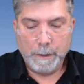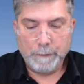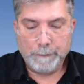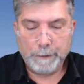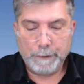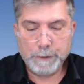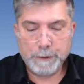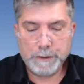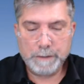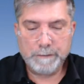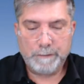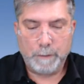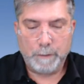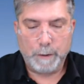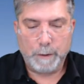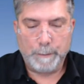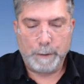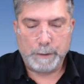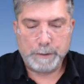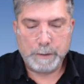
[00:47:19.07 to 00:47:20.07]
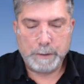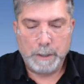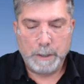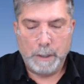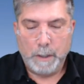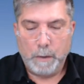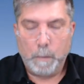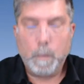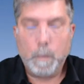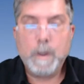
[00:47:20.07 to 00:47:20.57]
First and foremost,
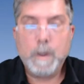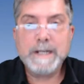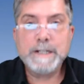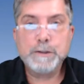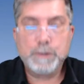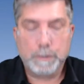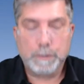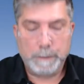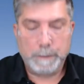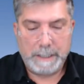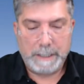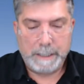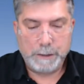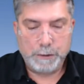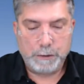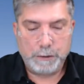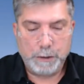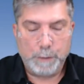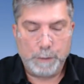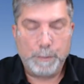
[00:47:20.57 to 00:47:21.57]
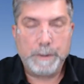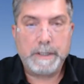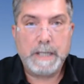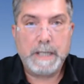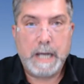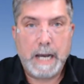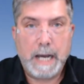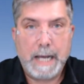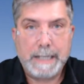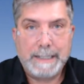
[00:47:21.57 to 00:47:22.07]
what is your relationship with
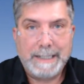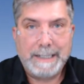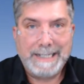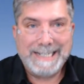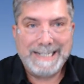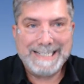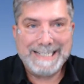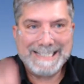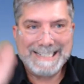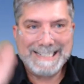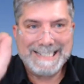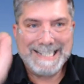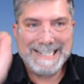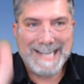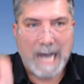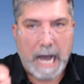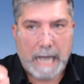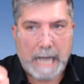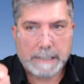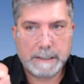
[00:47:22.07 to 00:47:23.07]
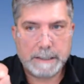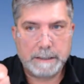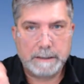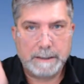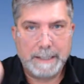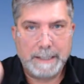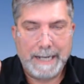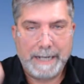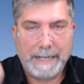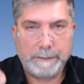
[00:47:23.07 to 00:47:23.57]
God is not
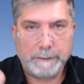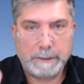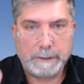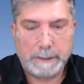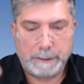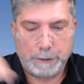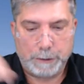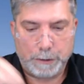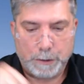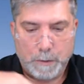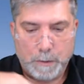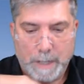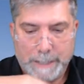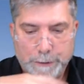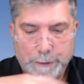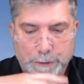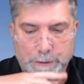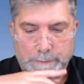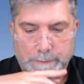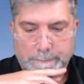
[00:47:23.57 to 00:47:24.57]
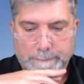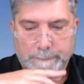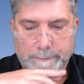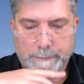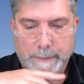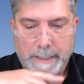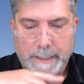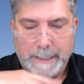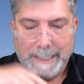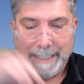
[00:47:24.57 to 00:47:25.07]
a religious question.
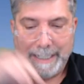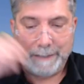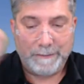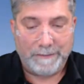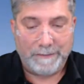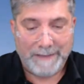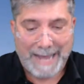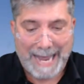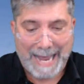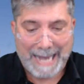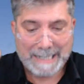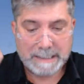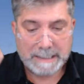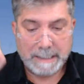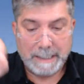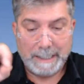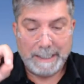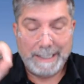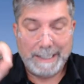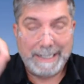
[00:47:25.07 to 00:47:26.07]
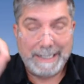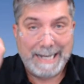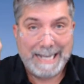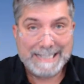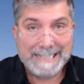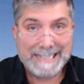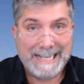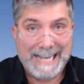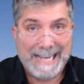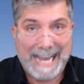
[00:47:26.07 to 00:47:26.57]
In fact, it
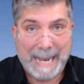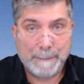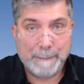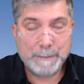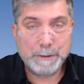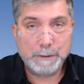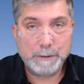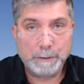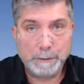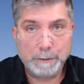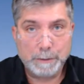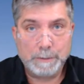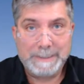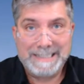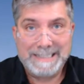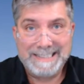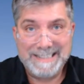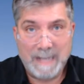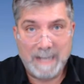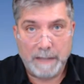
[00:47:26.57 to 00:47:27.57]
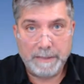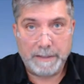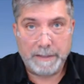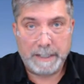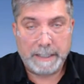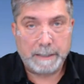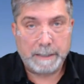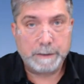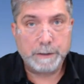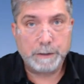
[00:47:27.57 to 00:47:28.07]
has absolutely
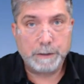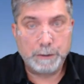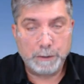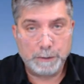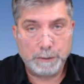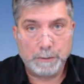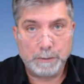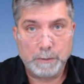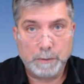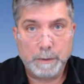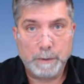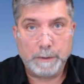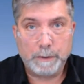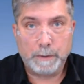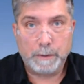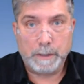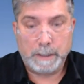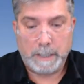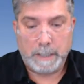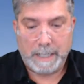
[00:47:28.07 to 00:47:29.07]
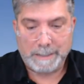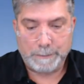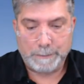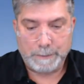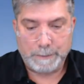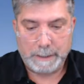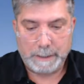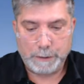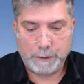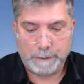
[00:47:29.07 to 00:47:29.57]
nothing to do with
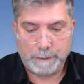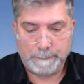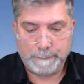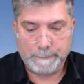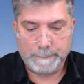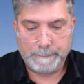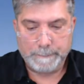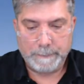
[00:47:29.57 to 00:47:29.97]
organized religion.